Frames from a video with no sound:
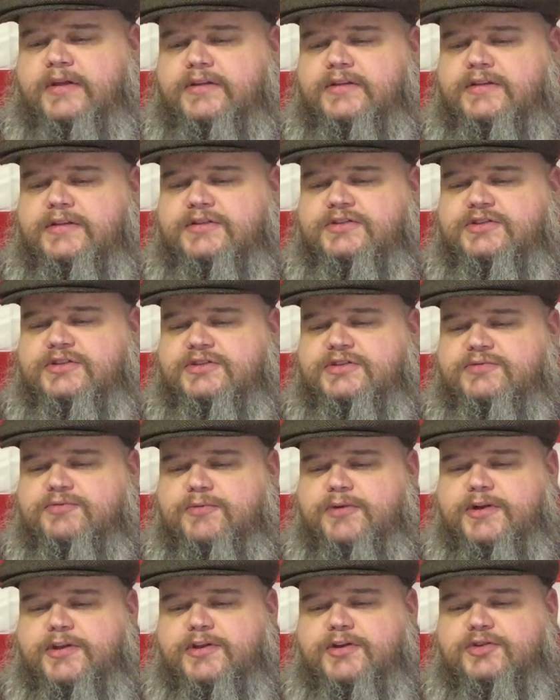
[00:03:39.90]
This is
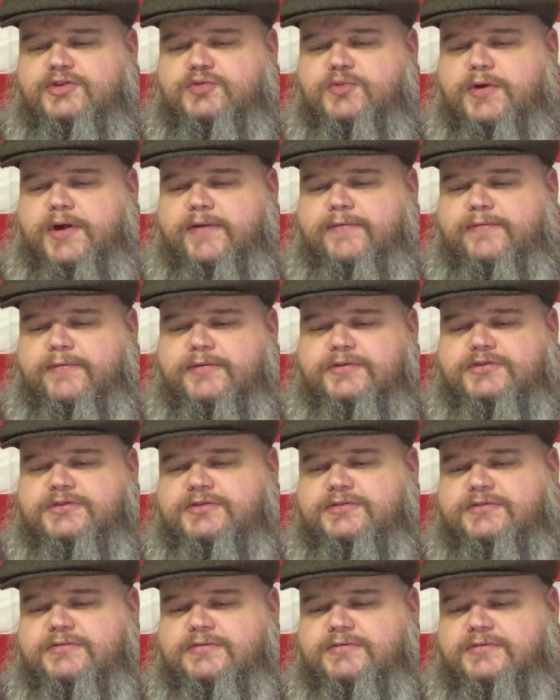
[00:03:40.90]
one of those, when I
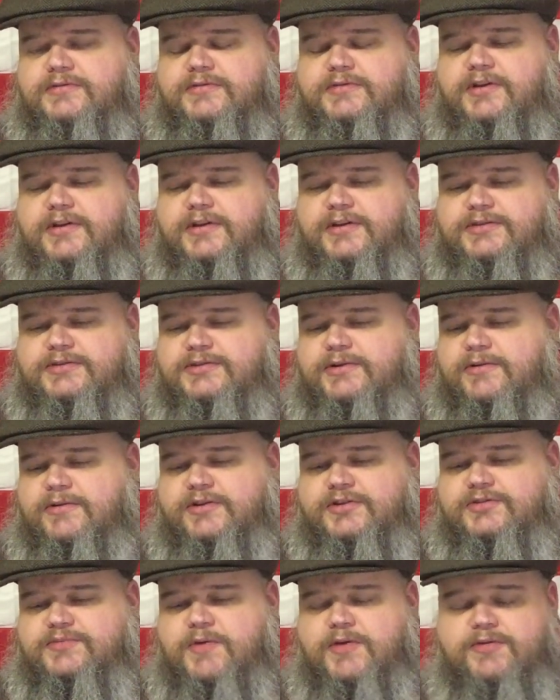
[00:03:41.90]
first
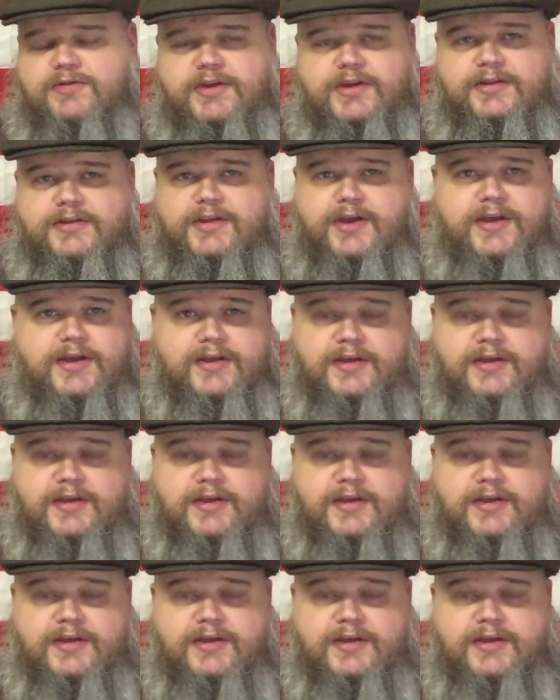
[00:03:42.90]
started smoking,